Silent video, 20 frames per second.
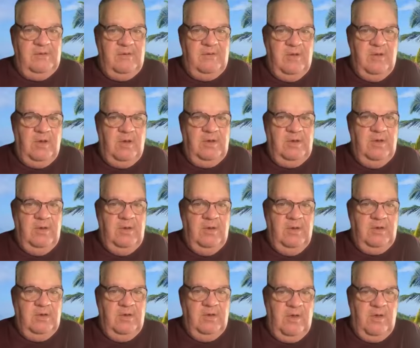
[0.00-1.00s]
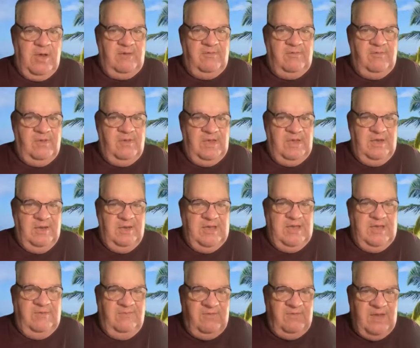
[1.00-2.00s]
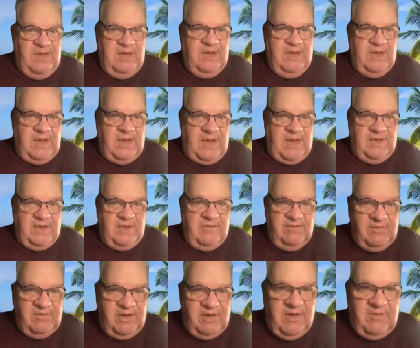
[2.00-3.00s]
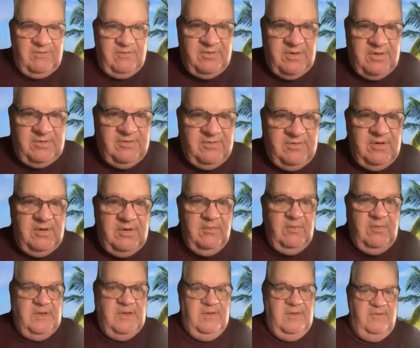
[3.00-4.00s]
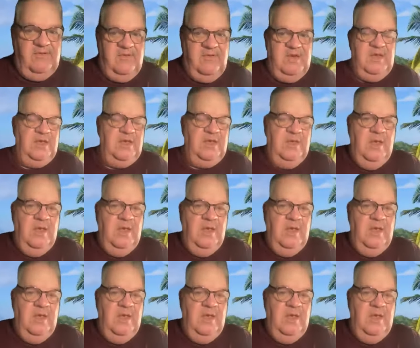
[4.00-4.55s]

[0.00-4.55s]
God God actually leans in and gets closer to you when you're sinning,